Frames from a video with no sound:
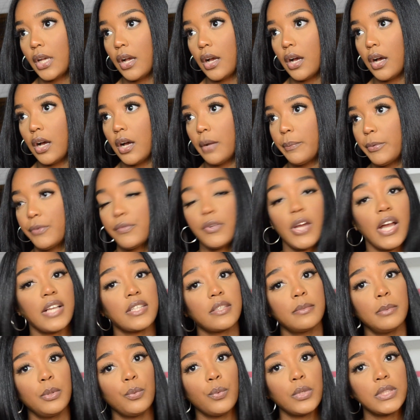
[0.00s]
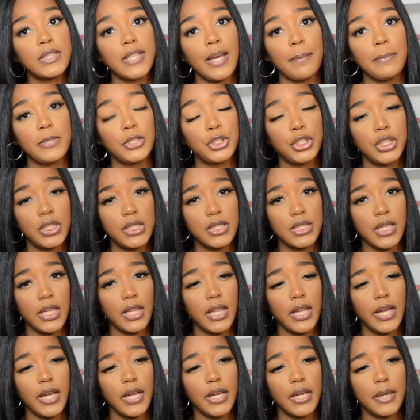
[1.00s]
If you're asking me what type of cheese I
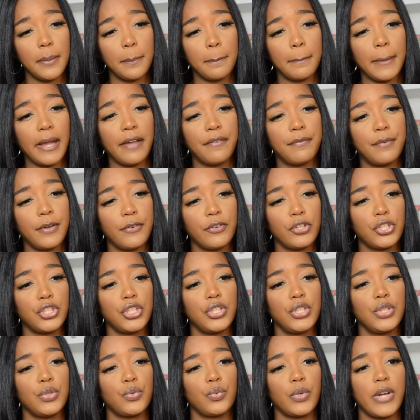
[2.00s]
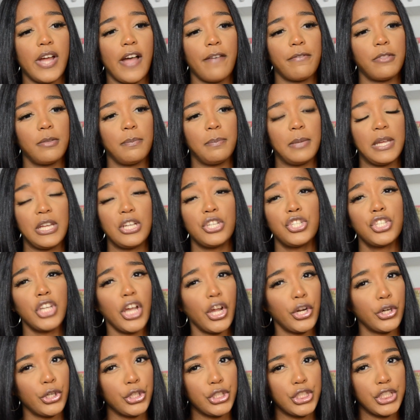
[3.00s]
like, my favorite cheese would have to be
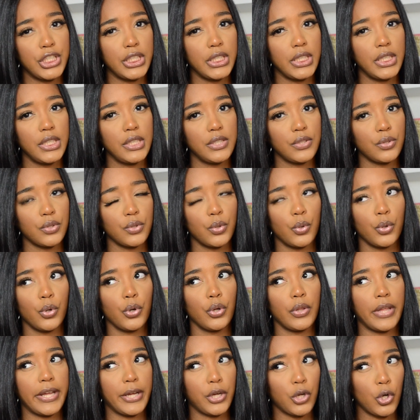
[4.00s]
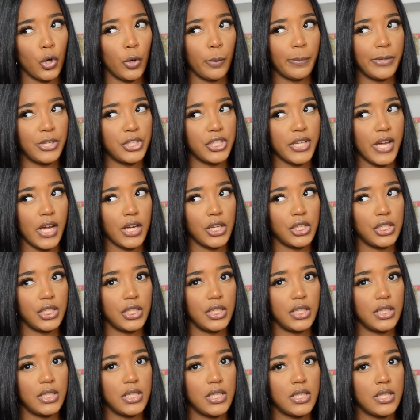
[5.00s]
cheddar cheese or like Colby Jack
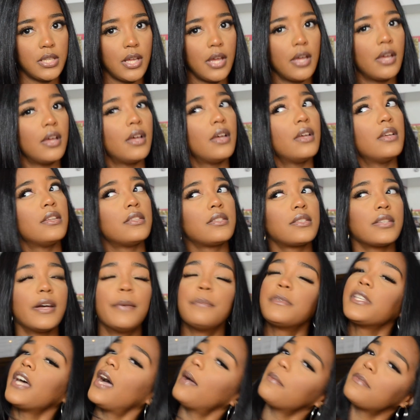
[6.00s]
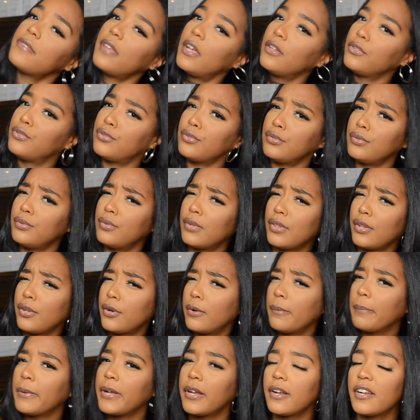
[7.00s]
cheese. Sometimes I'll do a
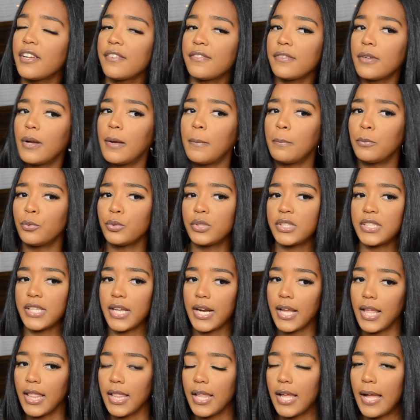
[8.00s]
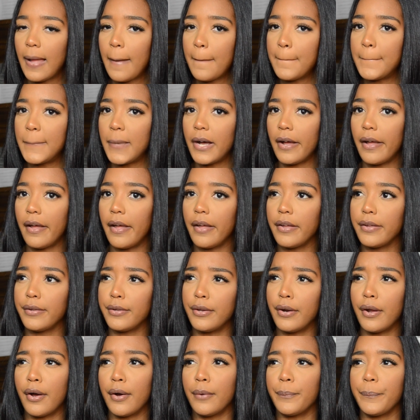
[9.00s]
little bit of mozzarella, but
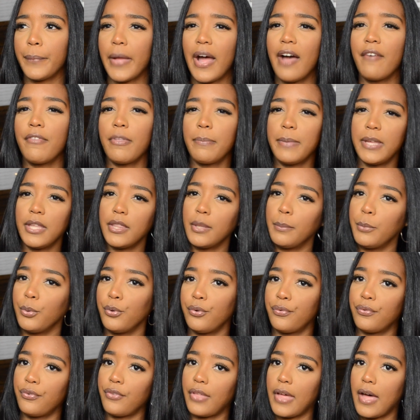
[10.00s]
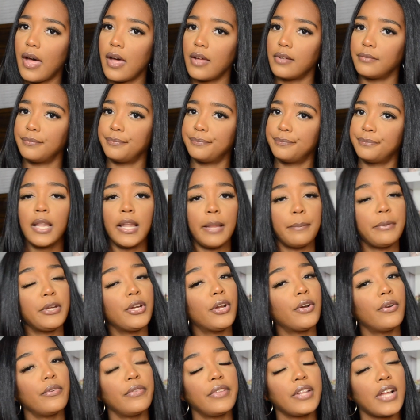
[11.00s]
you know, I have to be in the mood for that. Let me
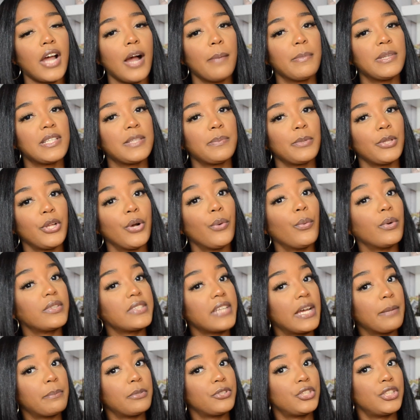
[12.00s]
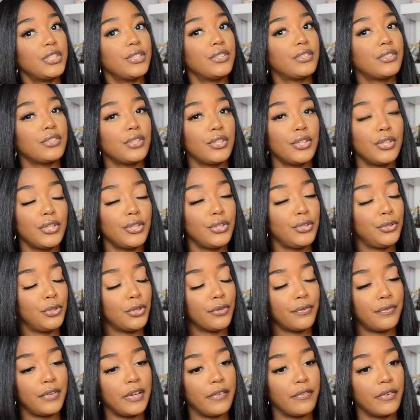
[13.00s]
know in the comments below what type of cheese
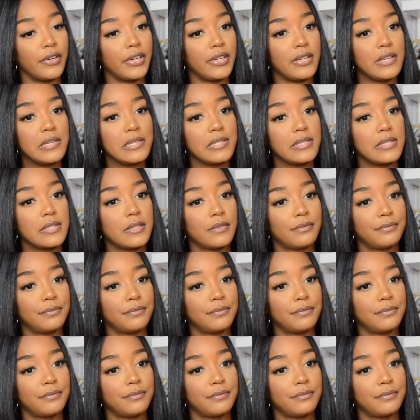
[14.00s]
your favorite is,